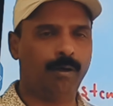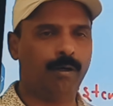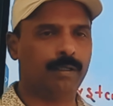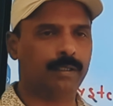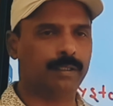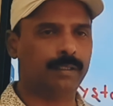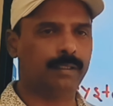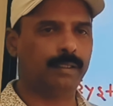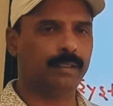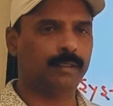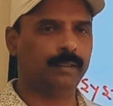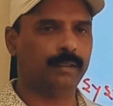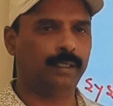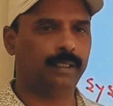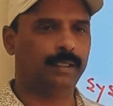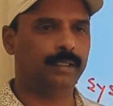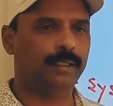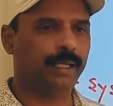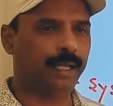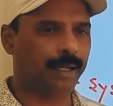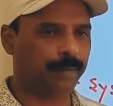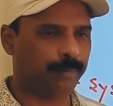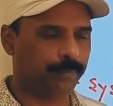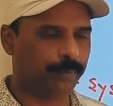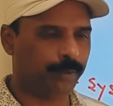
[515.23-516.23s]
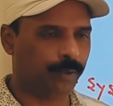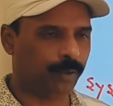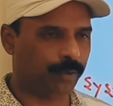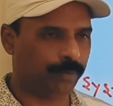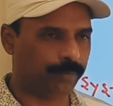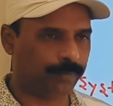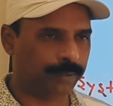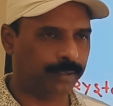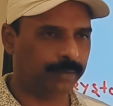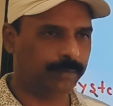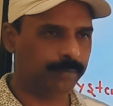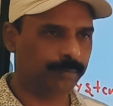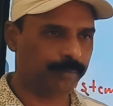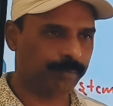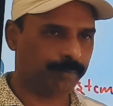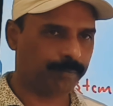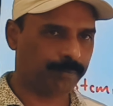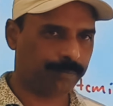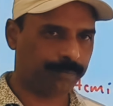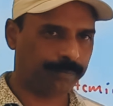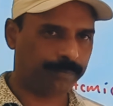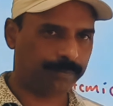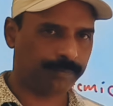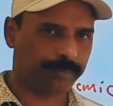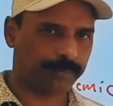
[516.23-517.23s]
organ in the abdomen,
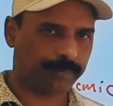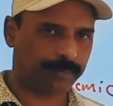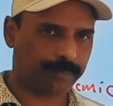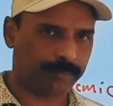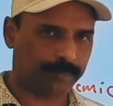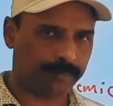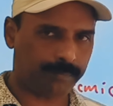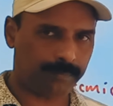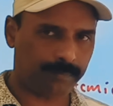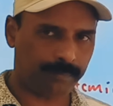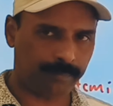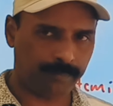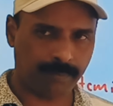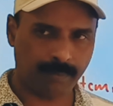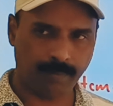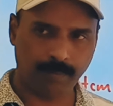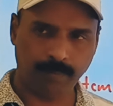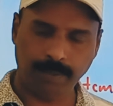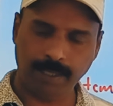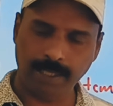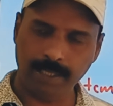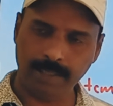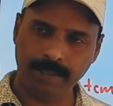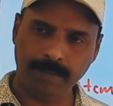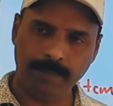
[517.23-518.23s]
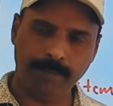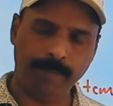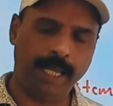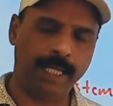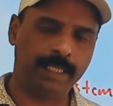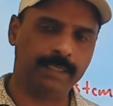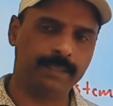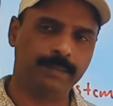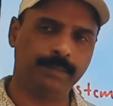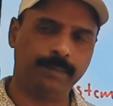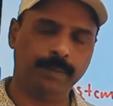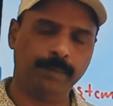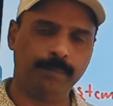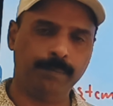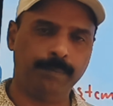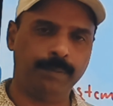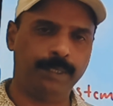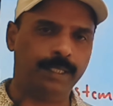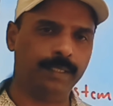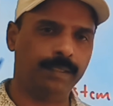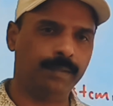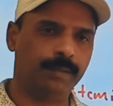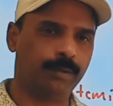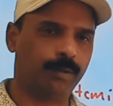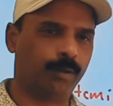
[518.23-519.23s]
where the maximum
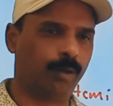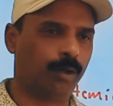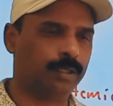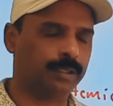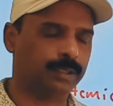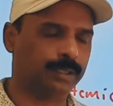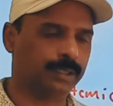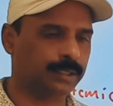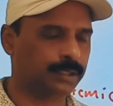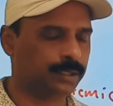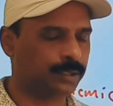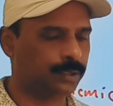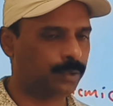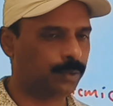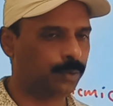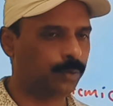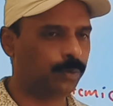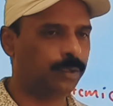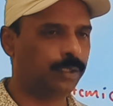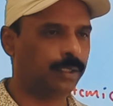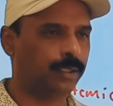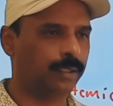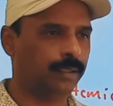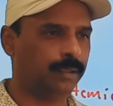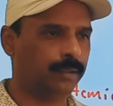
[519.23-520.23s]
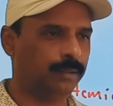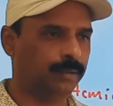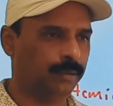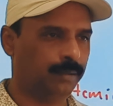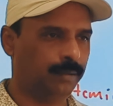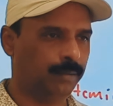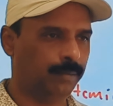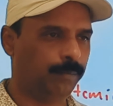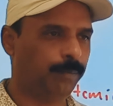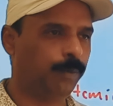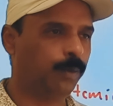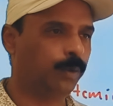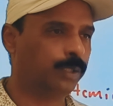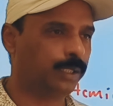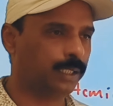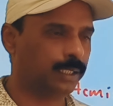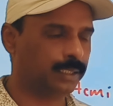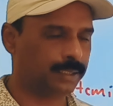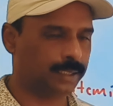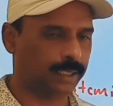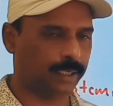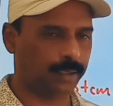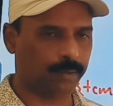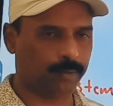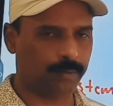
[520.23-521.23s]
blood crosses through the
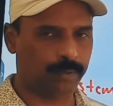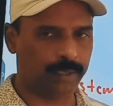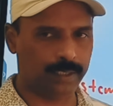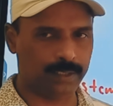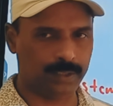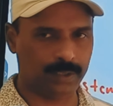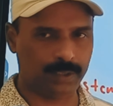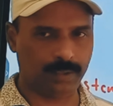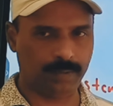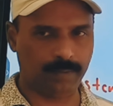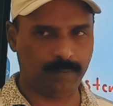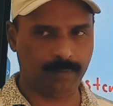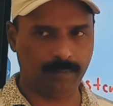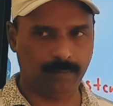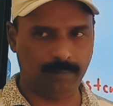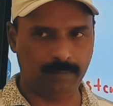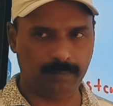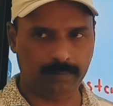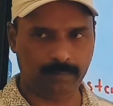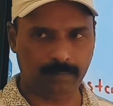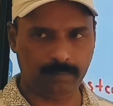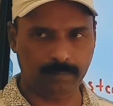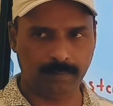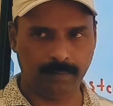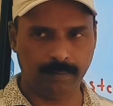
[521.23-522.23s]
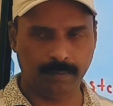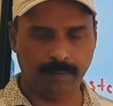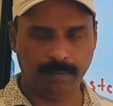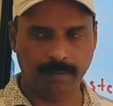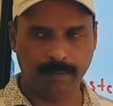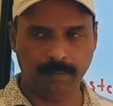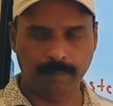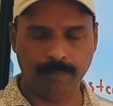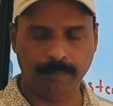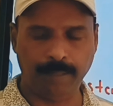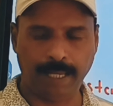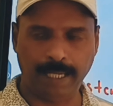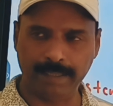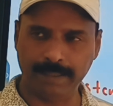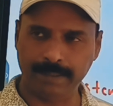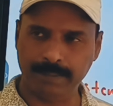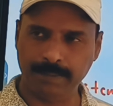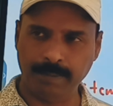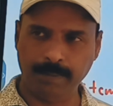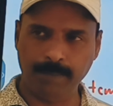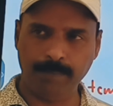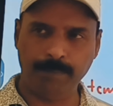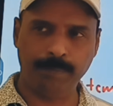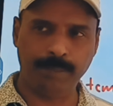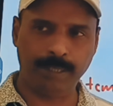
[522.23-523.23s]
portal circulation.
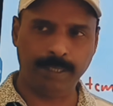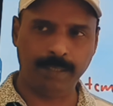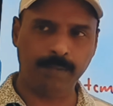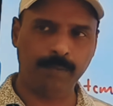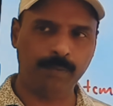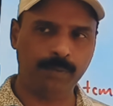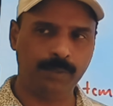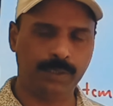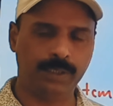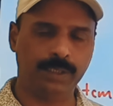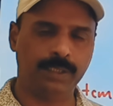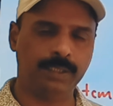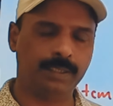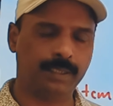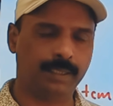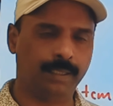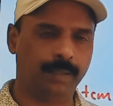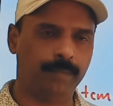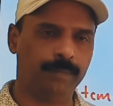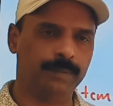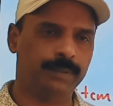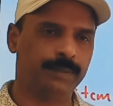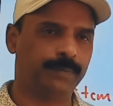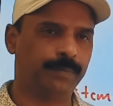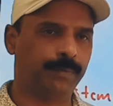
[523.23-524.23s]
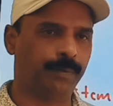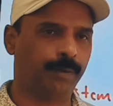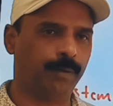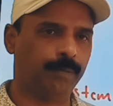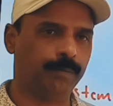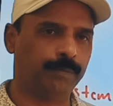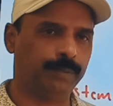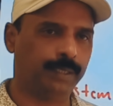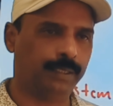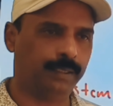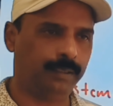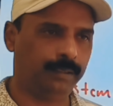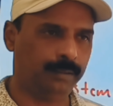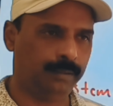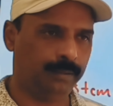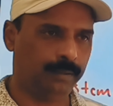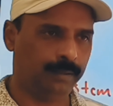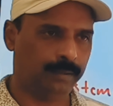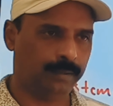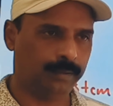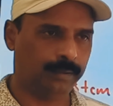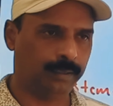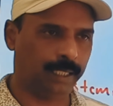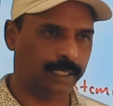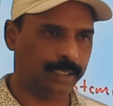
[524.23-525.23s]
Maximum blood which is comes from the,
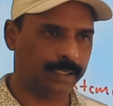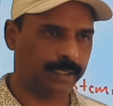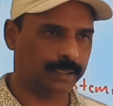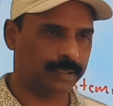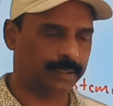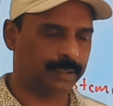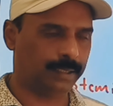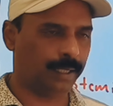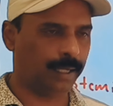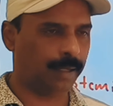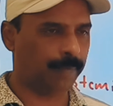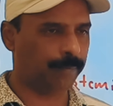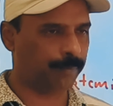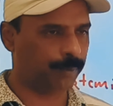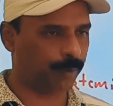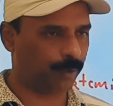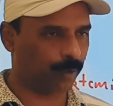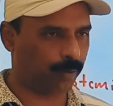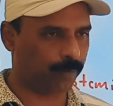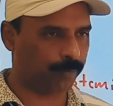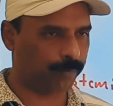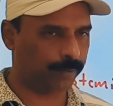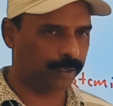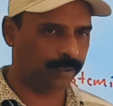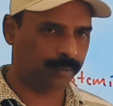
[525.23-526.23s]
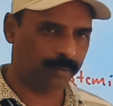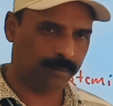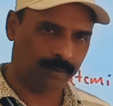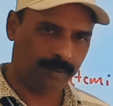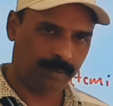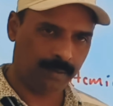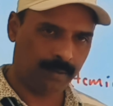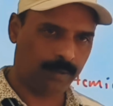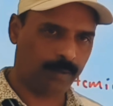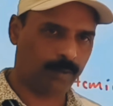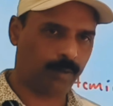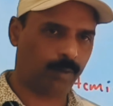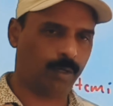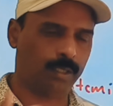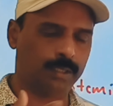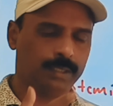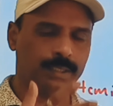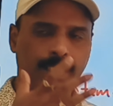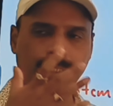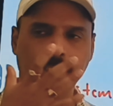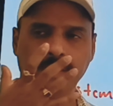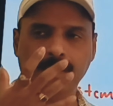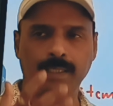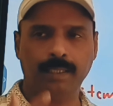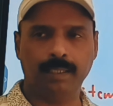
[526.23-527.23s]
that is the abdomen,
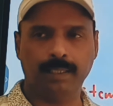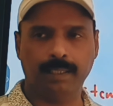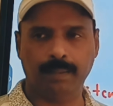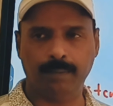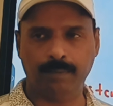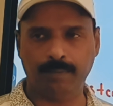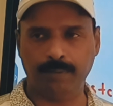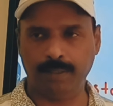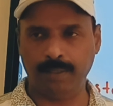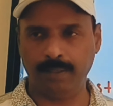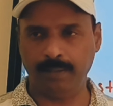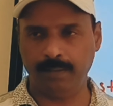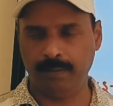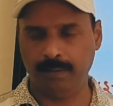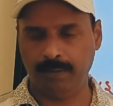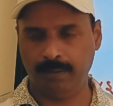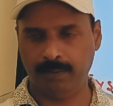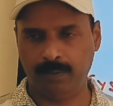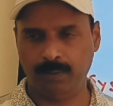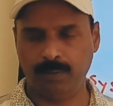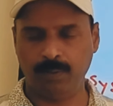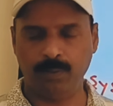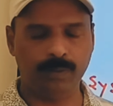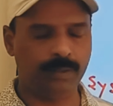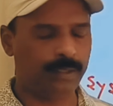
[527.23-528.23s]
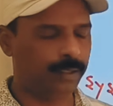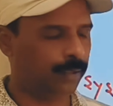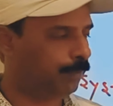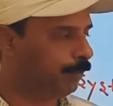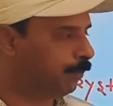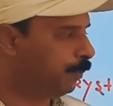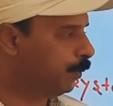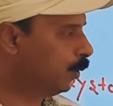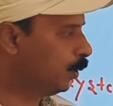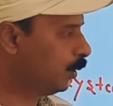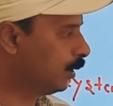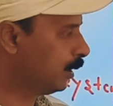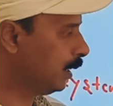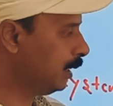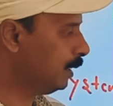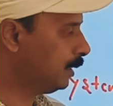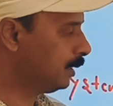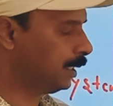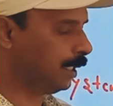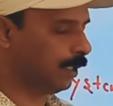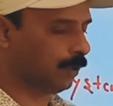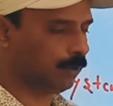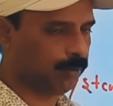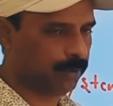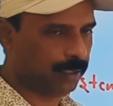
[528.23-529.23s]
crossing the liver through the portal
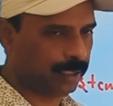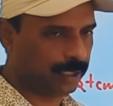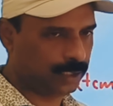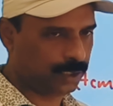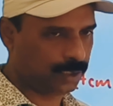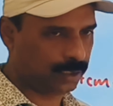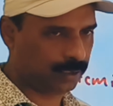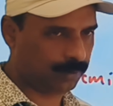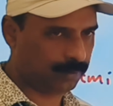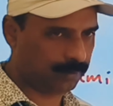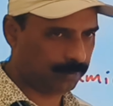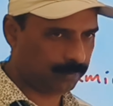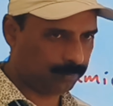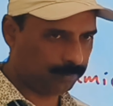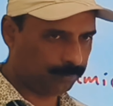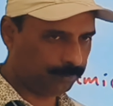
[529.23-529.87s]
circulation.